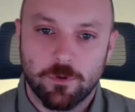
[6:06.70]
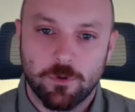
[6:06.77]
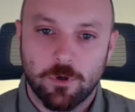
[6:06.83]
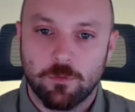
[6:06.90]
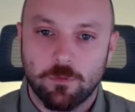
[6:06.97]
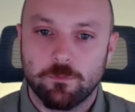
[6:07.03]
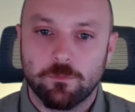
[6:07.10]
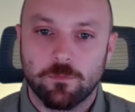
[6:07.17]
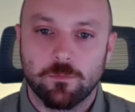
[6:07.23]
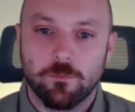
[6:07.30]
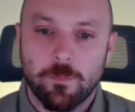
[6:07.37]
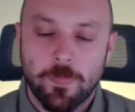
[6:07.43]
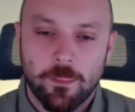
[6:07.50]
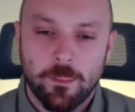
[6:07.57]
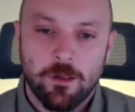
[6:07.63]
you know,
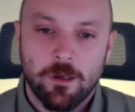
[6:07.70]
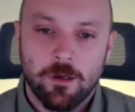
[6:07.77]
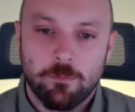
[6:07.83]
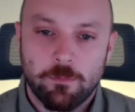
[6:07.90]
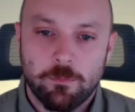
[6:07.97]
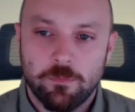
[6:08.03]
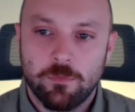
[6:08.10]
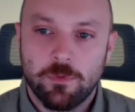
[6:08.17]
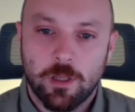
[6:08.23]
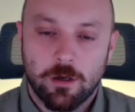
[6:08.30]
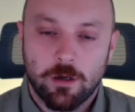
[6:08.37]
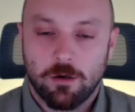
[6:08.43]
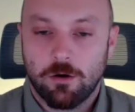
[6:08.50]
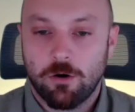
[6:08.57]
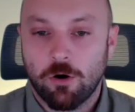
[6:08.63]

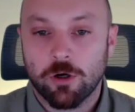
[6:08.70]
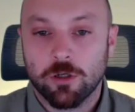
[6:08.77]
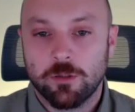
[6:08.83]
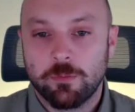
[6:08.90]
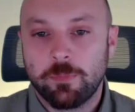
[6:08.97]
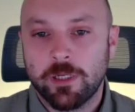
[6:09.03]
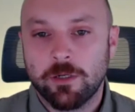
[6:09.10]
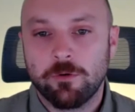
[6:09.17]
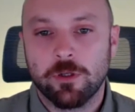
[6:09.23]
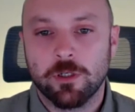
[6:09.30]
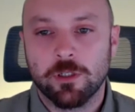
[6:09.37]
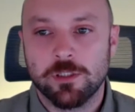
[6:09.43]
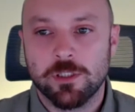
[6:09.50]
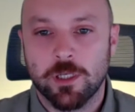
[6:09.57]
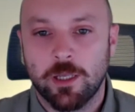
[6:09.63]
n- hard
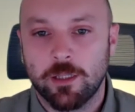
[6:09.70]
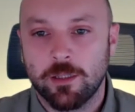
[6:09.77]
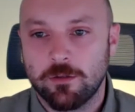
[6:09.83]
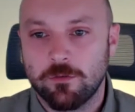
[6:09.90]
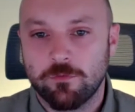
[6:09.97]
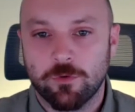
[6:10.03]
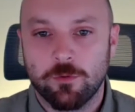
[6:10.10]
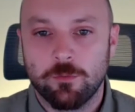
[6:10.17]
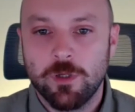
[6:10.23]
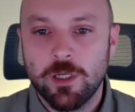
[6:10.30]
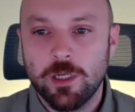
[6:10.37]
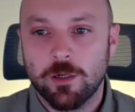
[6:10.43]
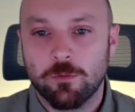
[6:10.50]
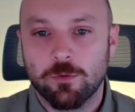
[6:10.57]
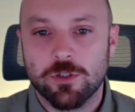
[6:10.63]
periods. And for
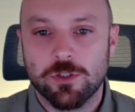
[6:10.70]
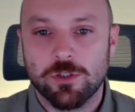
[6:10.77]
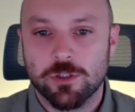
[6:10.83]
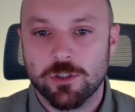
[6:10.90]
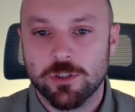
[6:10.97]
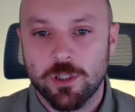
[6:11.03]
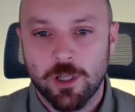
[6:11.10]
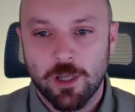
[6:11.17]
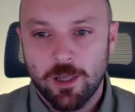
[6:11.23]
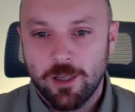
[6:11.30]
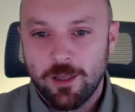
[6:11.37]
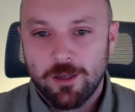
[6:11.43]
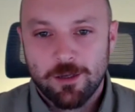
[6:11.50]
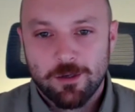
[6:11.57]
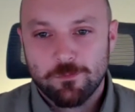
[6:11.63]
me, it was just
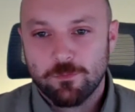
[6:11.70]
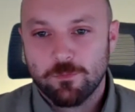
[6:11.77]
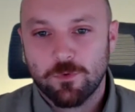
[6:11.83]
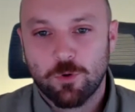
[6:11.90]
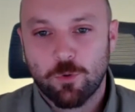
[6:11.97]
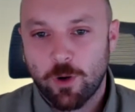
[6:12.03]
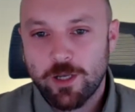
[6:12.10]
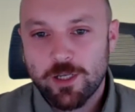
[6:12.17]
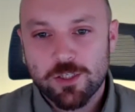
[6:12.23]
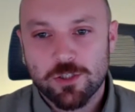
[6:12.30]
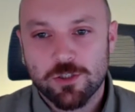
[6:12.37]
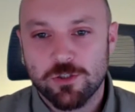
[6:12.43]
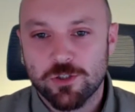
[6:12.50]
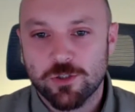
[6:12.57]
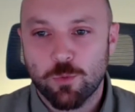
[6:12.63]

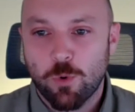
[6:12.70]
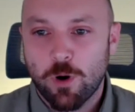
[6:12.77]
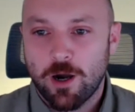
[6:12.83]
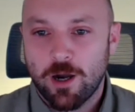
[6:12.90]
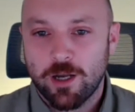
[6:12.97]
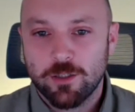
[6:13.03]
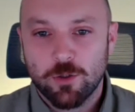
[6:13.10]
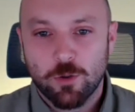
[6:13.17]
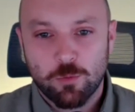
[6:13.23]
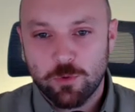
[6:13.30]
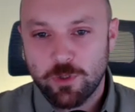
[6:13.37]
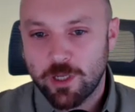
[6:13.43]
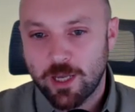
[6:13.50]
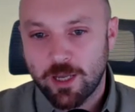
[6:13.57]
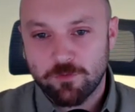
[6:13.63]
questions. Why don't
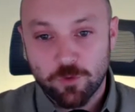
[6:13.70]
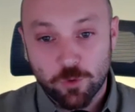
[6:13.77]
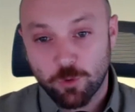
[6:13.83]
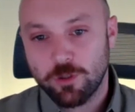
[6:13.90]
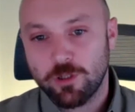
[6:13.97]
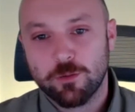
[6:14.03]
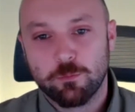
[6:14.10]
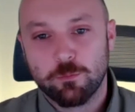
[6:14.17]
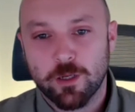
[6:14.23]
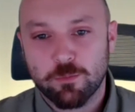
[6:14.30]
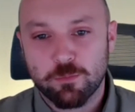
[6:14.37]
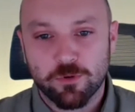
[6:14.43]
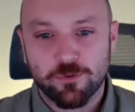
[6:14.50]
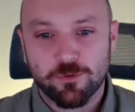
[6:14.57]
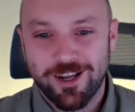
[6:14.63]
we have toilet
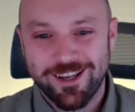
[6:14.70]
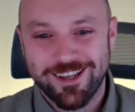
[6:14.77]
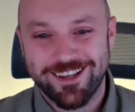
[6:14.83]
paper?